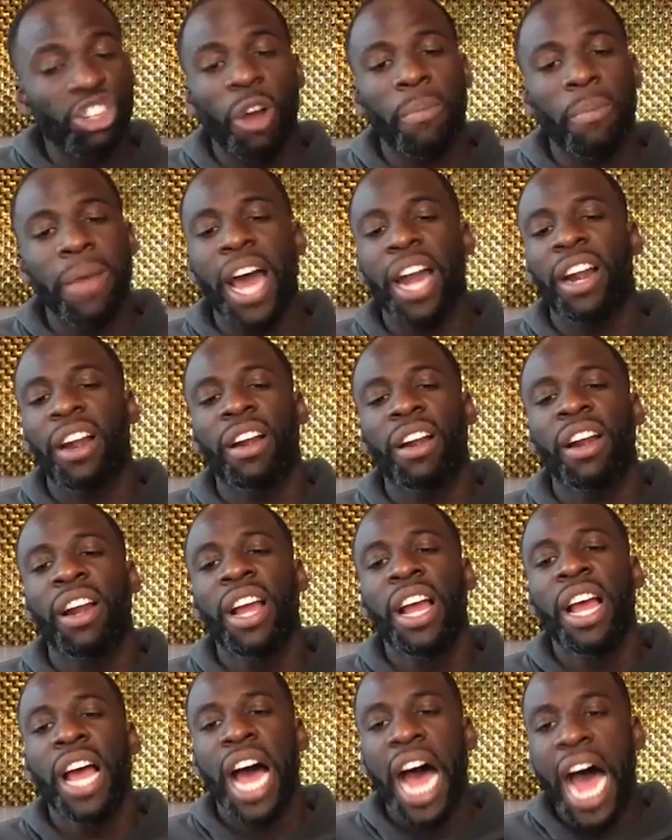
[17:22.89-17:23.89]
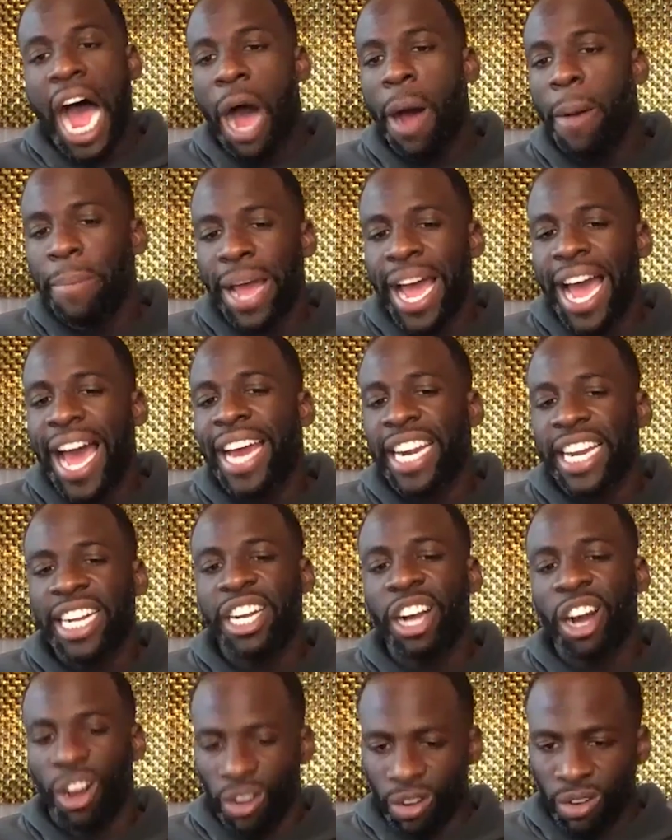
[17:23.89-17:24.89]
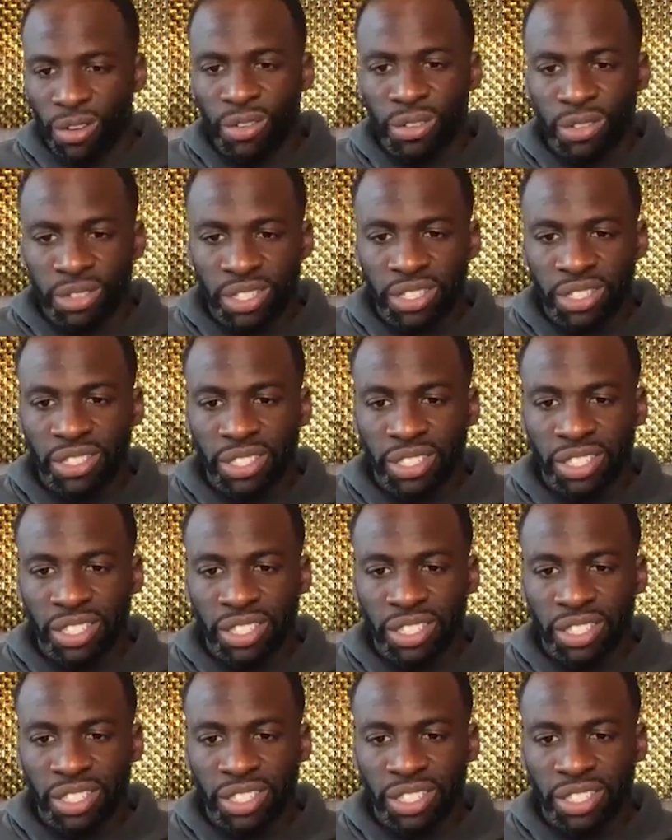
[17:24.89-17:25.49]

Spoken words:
matter how bad it goes,